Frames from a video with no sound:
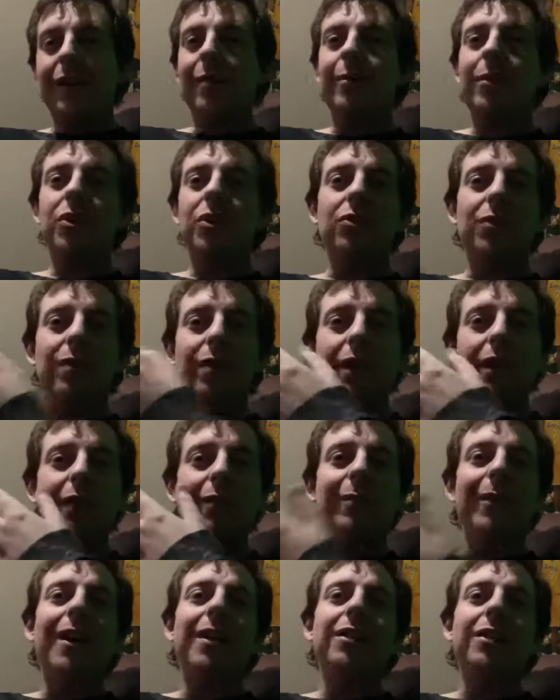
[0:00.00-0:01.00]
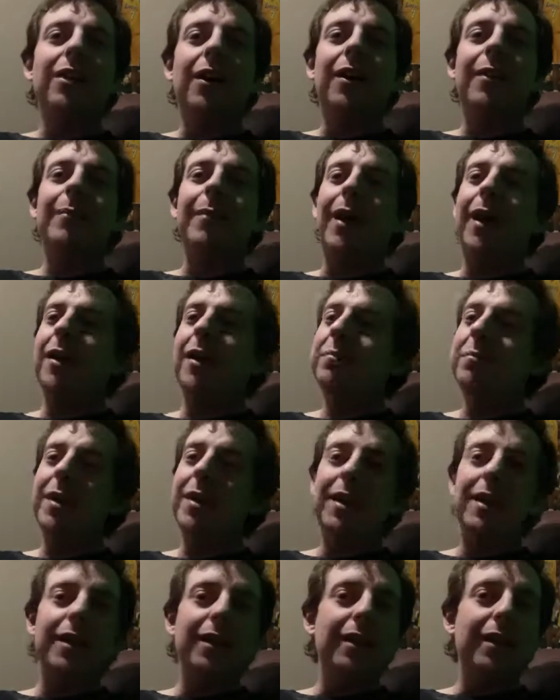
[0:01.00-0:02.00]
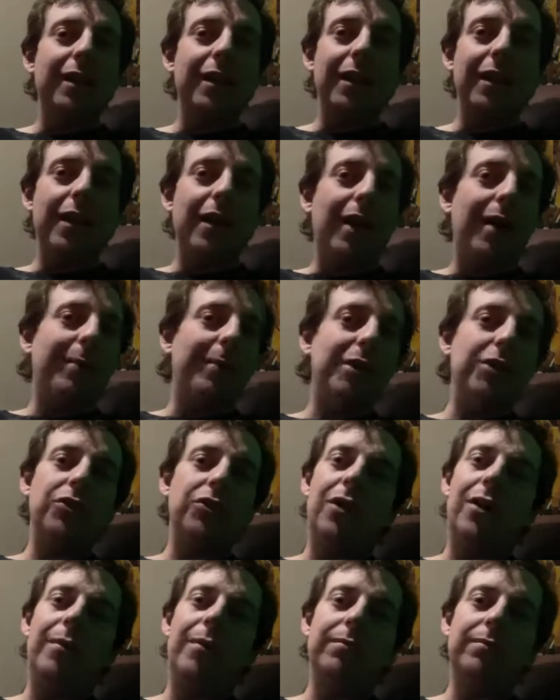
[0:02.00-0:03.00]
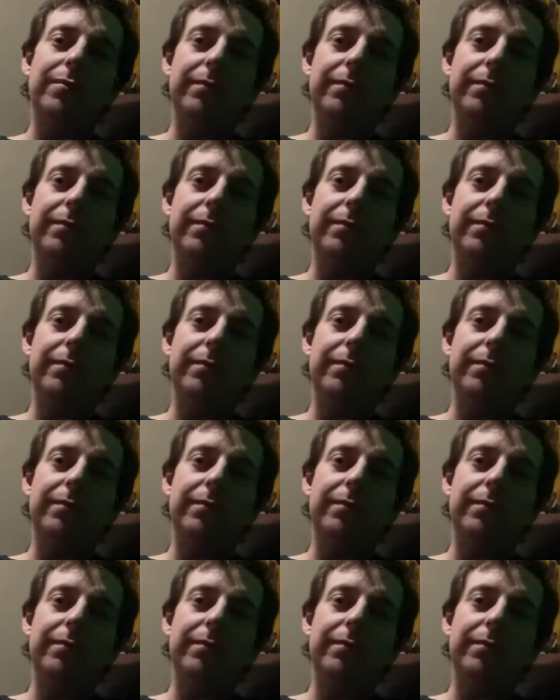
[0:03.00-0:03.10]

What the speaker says: majority of my time I've been at my job.